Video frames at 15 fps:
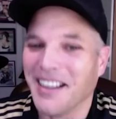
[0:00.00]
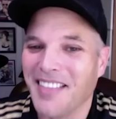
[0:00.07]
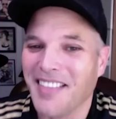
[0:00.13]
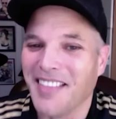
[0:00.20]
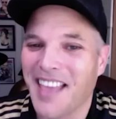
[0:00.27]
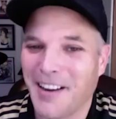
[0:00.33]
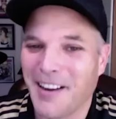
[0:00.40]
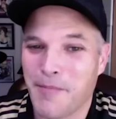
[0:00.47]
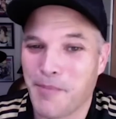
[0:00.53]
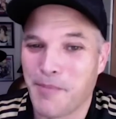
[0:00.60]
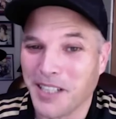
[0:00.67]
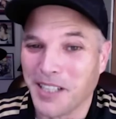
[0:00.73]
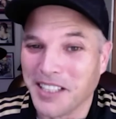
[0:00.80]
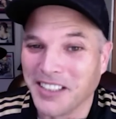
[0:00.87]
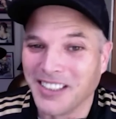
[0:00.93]
that is
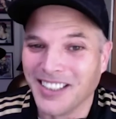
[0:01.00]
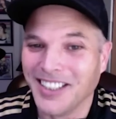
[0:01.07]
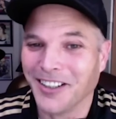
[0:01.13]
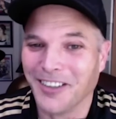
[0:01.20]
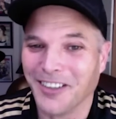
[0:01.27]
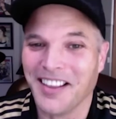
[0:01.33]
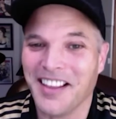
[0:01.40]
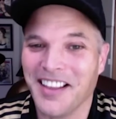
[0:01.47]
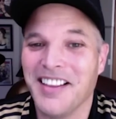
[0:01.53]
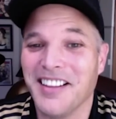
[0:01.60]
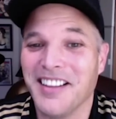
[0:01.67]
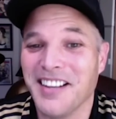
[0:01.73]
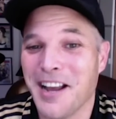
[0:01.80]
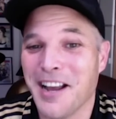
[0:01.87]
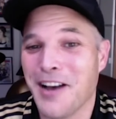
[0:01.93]
pretty clear.
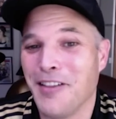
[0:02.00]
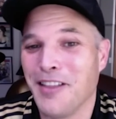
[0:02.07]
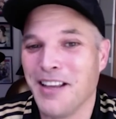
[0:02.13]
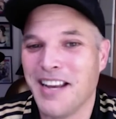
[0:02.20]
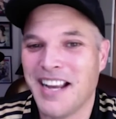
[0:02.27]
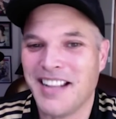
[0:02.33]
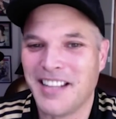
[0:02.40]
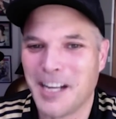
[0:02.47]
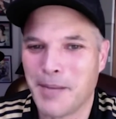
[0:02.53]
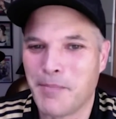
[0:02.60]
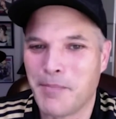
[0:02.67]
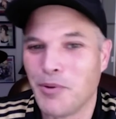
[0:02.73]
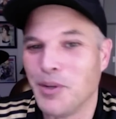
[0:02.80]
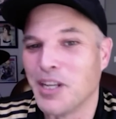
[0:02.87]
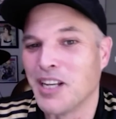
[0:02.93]
Now, they ended up
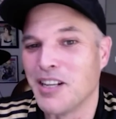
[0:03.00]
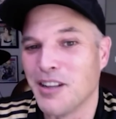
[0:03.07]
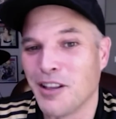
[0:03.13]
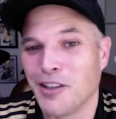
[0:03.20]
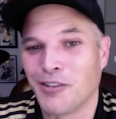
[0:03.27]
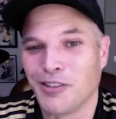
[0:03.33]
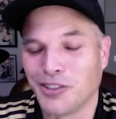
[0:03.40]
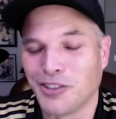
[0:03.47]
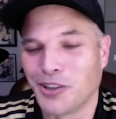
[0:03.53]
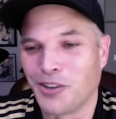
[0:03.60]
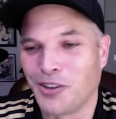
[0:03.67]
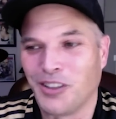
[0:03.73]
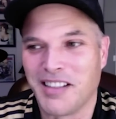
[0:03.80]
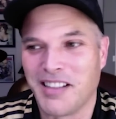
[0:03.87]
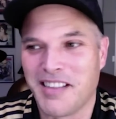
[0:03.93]
doing another
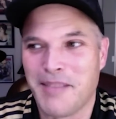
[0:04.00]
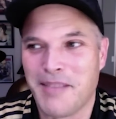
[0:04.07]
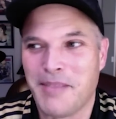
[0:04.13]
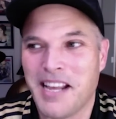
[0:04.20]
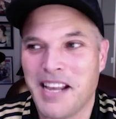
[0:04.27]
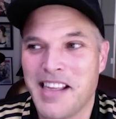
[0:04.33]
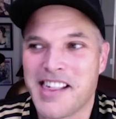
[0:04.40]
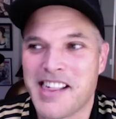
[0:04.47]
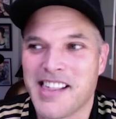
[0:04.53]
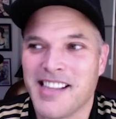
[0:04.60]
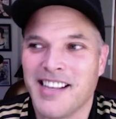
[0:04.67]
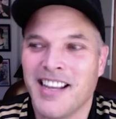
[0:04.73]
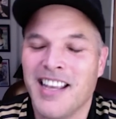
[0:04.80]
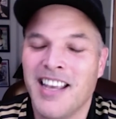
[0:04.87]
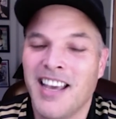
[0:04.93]
internal
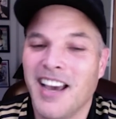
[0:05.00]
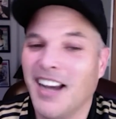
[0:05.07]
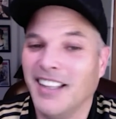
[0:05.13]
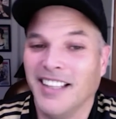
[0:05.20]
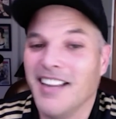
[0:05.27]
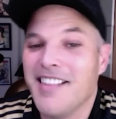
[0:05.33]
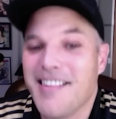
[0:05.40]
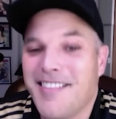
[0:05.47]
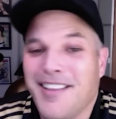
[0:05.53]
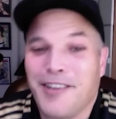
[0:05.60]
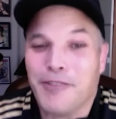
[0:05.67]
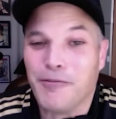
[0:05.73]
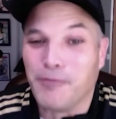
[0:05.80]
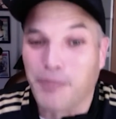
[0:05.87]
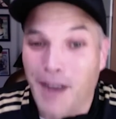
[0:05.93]
examination and they just
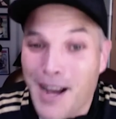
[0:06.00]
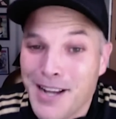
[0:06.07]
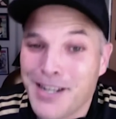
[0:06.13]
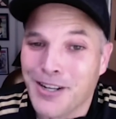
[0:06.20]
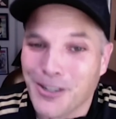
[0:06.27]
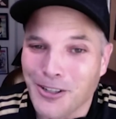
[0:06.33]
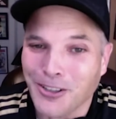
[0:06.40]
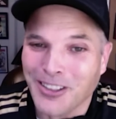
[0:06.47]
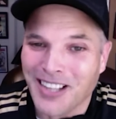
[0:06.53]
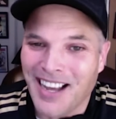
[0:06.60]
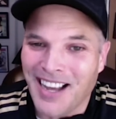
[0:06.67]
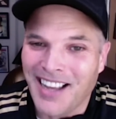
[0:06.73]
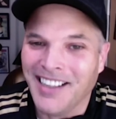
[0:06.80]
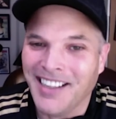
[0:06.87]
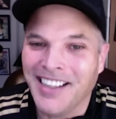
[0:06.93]
didn't find a whole
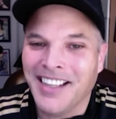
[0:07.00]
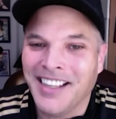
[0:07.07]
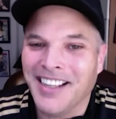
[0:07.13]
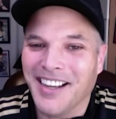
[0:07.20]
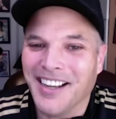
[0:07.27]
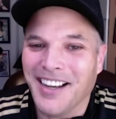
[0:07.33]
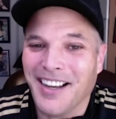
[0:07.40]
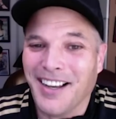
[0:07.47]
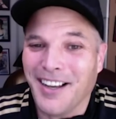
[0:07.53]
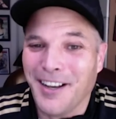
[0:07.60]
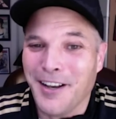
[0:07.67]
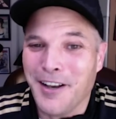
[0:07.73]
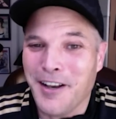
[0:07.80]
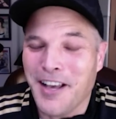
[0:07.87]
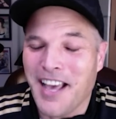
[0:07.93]
lot.
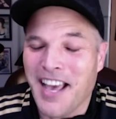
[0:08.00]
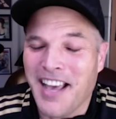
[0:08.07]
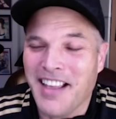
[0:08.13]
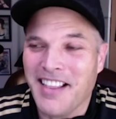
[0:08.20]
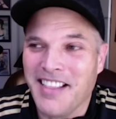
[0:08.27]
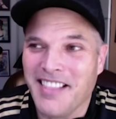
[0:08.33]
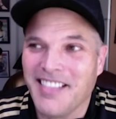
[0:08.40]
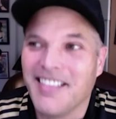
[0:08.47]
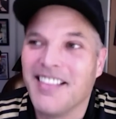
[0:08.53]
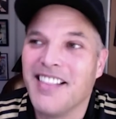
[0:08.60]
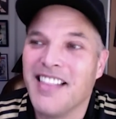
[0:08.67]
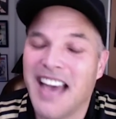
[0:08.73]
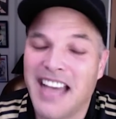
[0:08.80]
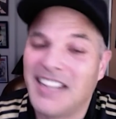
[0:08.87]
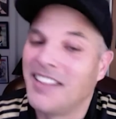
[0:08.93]
And
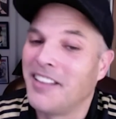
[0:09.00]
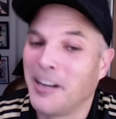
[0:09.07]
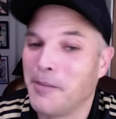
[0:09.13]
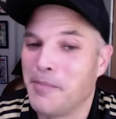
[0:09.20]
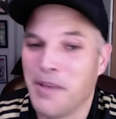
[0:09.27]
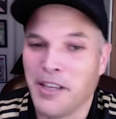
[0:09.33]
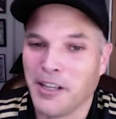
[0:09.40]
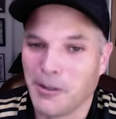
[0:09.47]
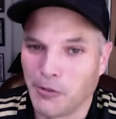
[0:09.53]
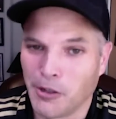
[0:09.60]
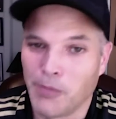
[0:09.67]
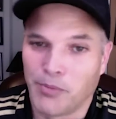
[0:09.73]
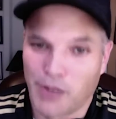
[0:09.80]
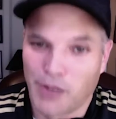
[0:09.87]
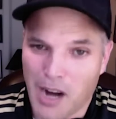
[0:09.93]
that ended up being a
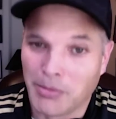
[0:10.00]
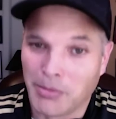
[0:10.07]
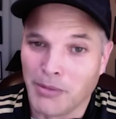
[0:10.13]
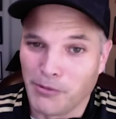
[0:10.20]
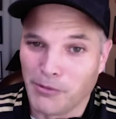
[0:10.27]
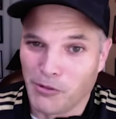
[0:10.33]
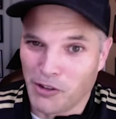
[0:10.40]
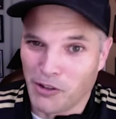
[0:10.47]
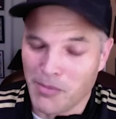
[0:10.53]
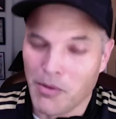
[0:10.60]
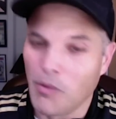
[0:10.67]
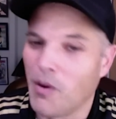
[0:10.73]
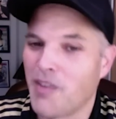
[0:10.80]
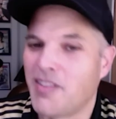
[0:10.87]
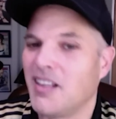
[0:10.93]
real problem for them.
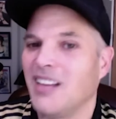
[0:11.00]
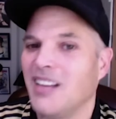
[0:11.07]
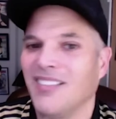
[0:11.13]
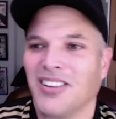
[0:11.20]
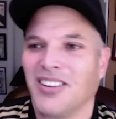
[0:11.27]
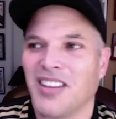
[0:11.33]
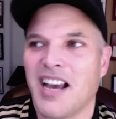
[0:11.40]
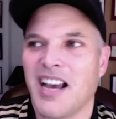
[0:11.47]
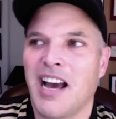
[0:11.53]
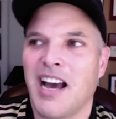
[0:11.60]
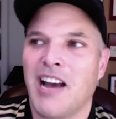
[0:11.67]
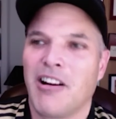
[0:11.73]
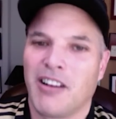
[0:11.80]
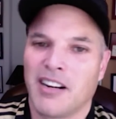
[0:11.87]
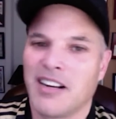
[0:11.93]
It wasn't until they
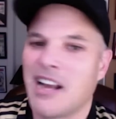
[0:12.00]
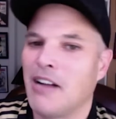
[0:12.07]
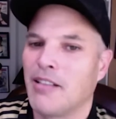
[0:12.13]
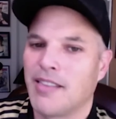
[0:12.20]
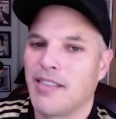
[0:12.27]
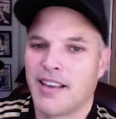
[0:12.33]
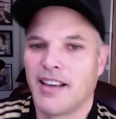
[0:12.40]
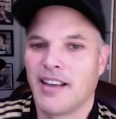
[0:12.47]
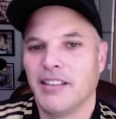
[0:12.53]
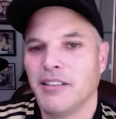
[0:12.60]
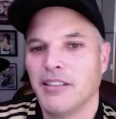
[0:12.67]
hired an outside